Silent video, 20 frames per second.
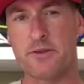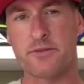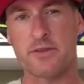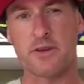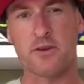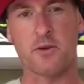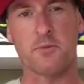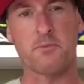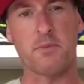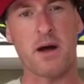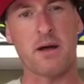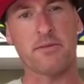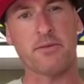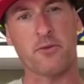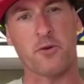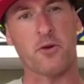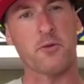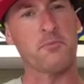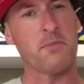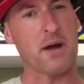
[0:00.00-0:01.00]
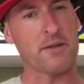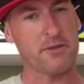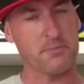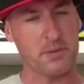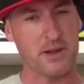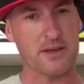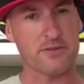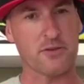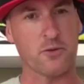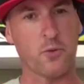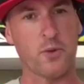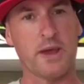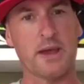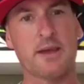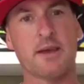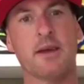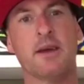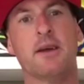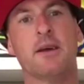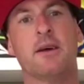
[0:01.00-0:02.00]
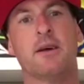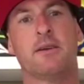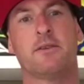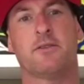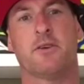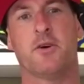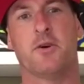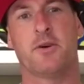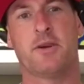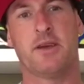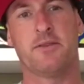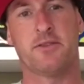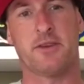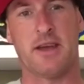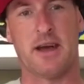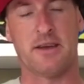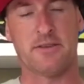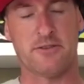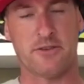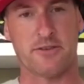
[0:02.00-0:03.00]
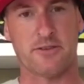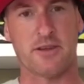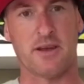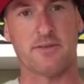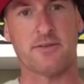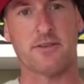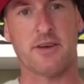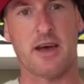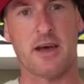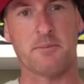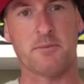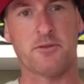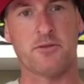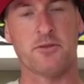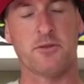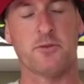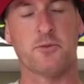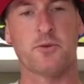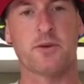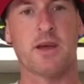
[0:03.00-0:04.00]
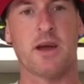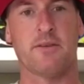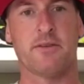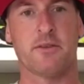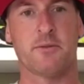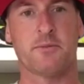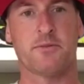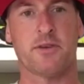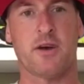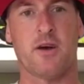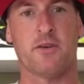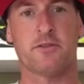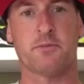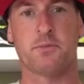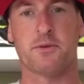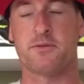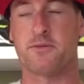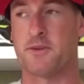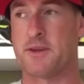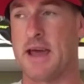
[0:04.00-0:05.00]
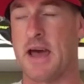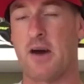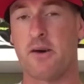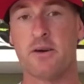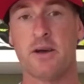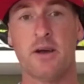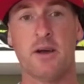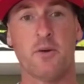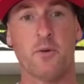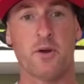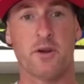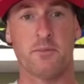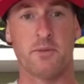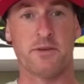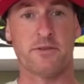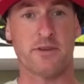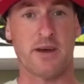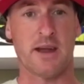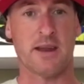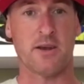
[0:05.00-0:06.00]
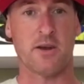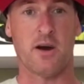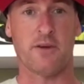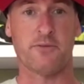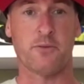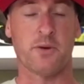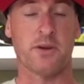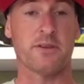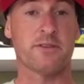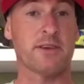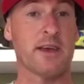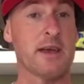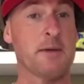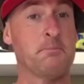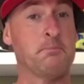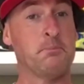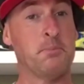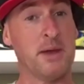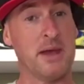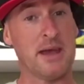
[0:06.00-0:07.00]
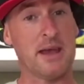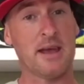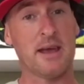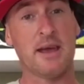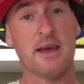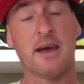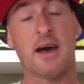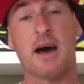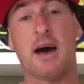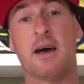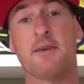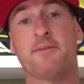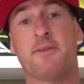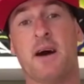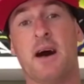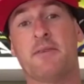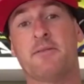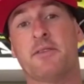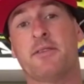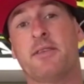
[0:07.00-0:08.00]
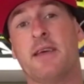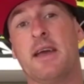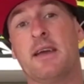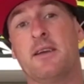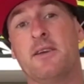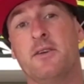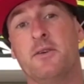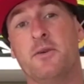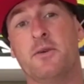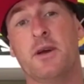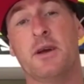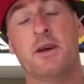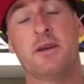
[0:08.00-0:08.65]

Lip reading: single month or a month plus a week, so it gives the guys just enough time to recover themselves. But for now, we're going to be signing off. We're going to say a big high five and thank you